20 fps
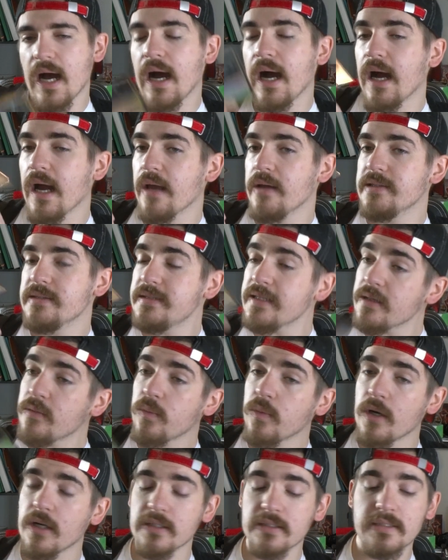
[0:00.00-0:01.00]
I
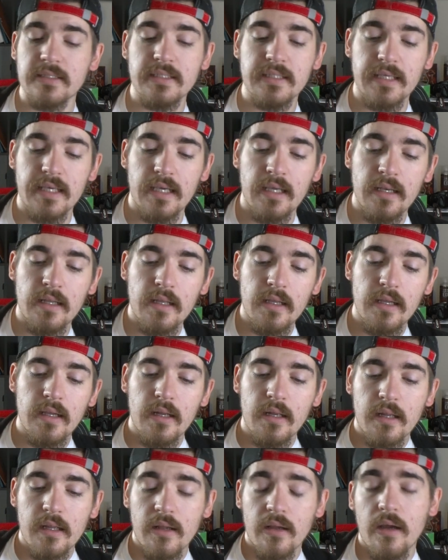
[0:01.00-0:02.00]
did want to get
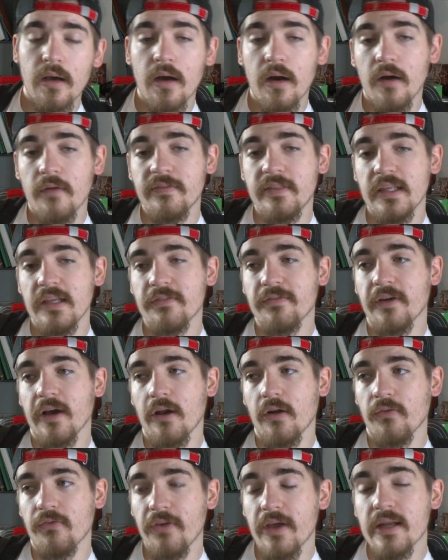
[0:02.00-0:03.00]
of the
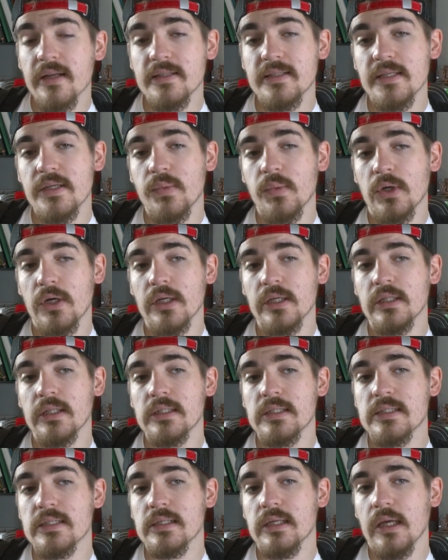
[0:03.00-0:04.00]
Final Fantasy
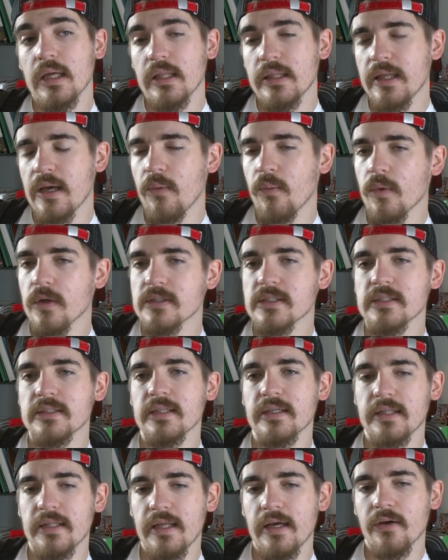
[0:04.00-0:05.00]
ones that wasn't
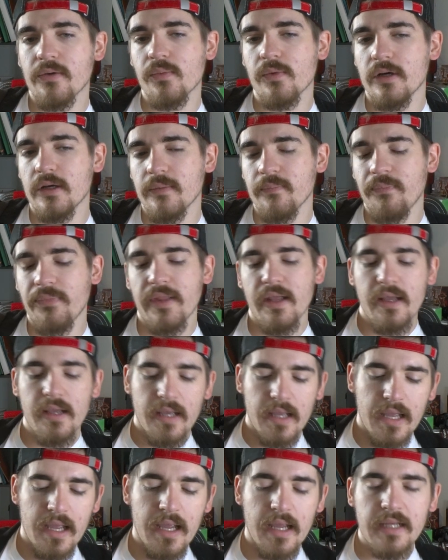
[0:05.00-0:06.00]
the Cloud one.
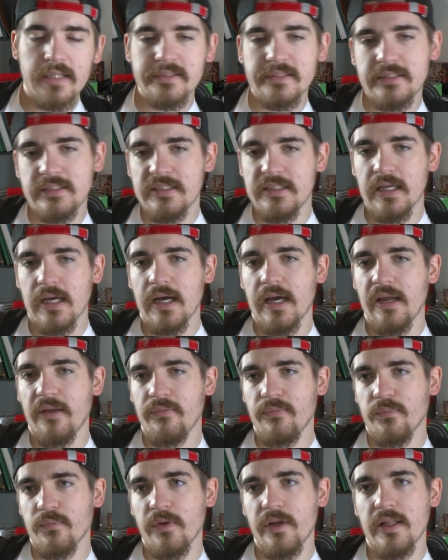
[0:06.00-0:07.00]
And
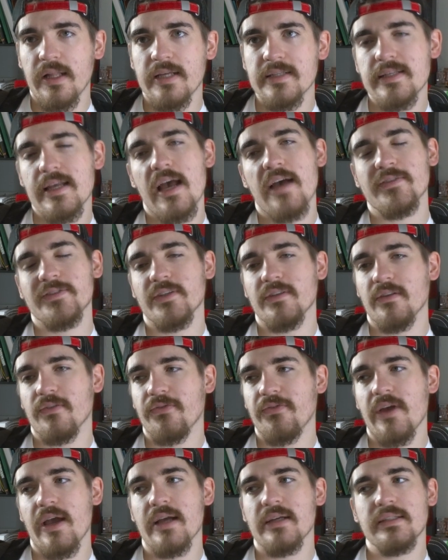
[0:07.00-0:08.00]
I realized after the
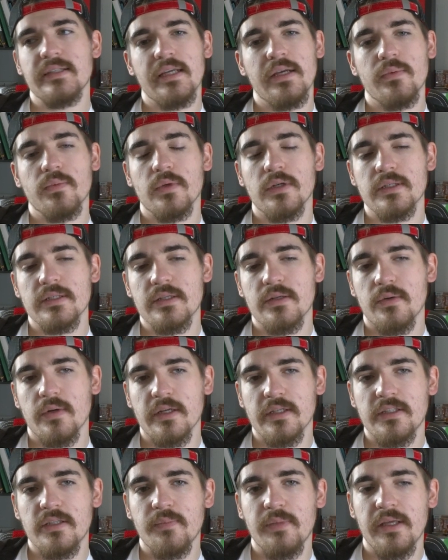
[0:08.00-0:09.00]
fact it was
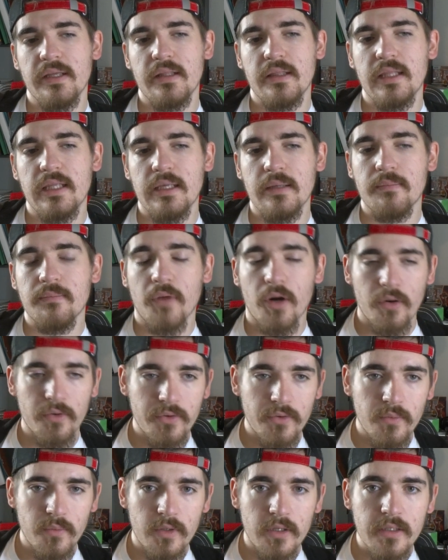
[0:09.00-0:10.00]
going to be the
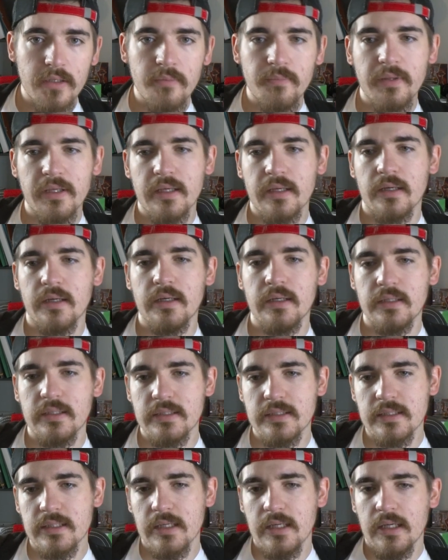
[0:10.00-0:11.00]
Mardu one
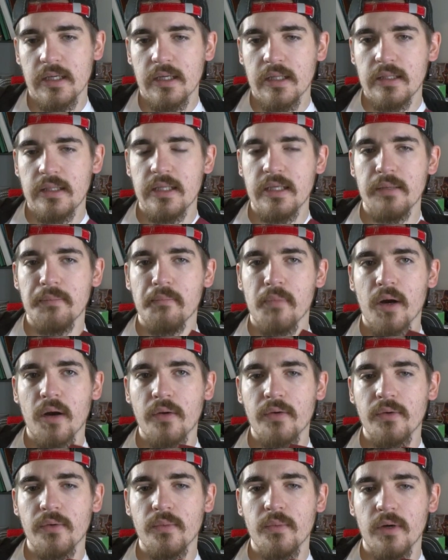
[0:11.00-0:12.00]
because the
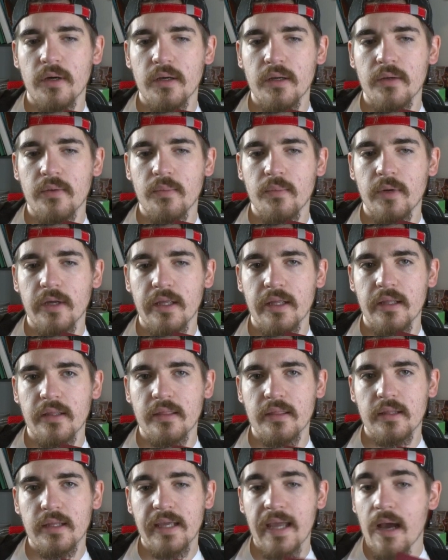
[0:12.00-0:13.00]
Mardu one
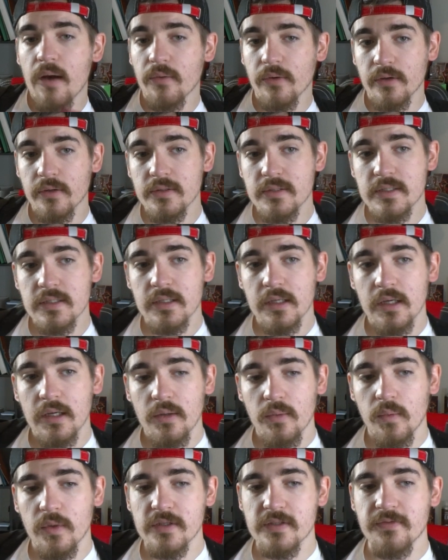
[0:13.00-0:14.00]
with counters
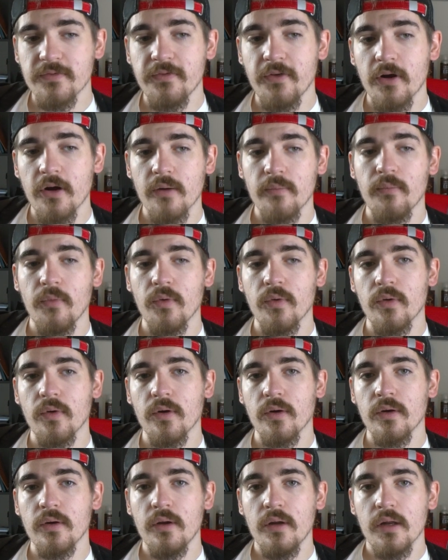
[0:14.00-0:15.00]
was far
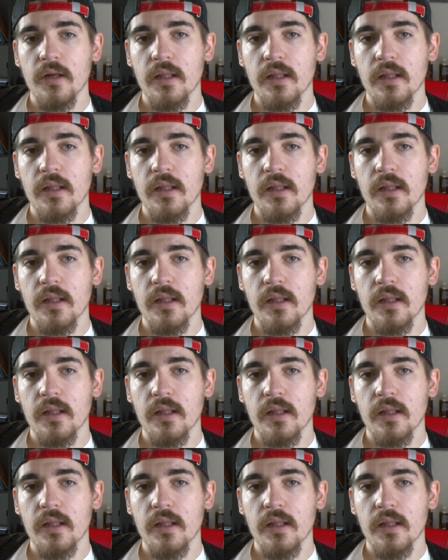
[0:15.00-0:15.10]
more